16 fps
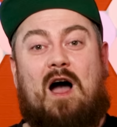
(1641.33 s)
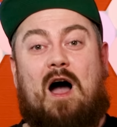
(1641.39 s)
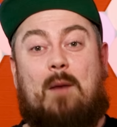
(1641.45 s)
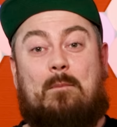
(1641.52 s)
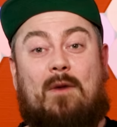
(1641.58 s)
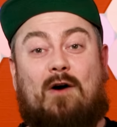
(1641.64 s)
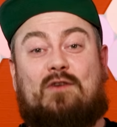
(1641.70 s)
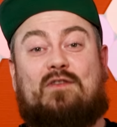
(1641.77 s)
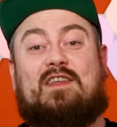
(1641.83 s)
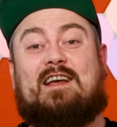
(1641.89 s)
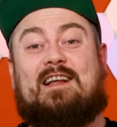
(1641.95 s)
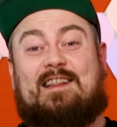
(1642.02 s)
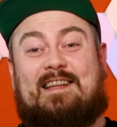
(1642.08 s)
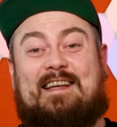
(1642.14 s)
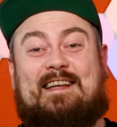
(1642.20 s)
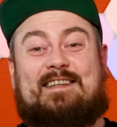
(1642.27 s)
among the
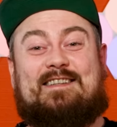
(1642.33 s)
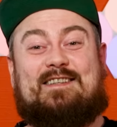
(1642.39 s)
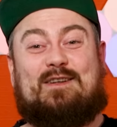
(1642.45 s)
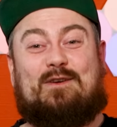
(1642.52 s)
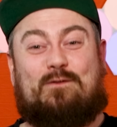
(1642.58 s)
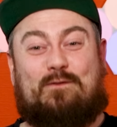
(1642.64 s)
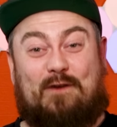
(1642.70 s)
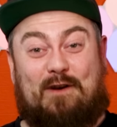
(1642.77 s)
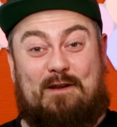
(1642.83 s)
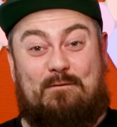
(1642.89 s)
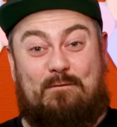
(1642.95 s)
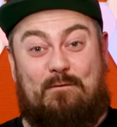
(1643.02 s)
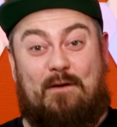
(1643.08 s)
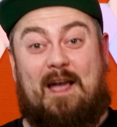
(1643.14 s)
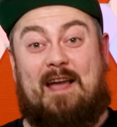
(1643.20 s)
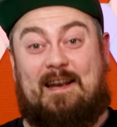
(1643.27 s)
elite for a
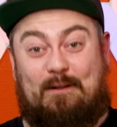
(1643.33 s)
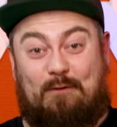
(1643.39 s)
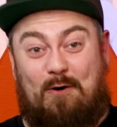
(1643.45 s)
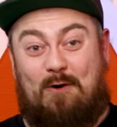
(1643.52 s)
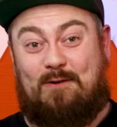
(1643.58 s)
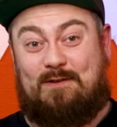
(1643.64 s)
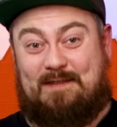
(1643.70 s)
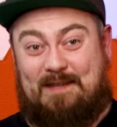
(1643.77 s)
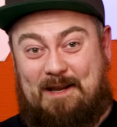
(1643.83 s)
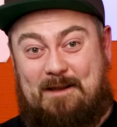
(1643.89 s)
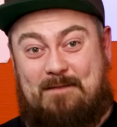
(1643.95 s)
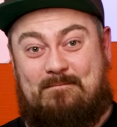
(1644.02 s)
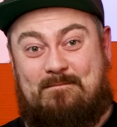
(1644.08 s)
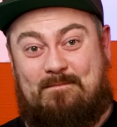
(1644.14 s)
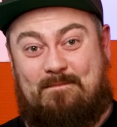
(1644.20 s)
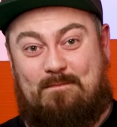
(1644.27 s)
very long
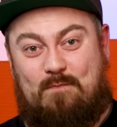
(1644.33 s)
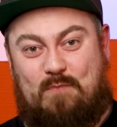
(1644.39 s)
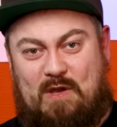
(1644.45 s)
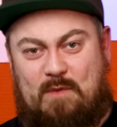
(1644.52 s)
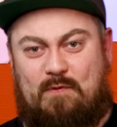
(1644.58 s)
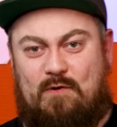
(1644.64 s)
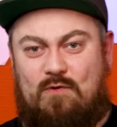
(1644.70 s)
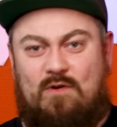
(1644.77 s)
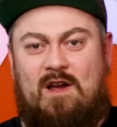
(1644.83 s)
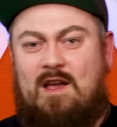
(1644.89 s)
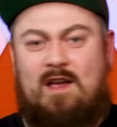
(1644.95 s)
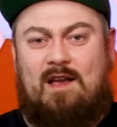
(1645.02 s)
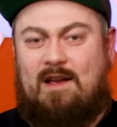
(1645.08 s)
time people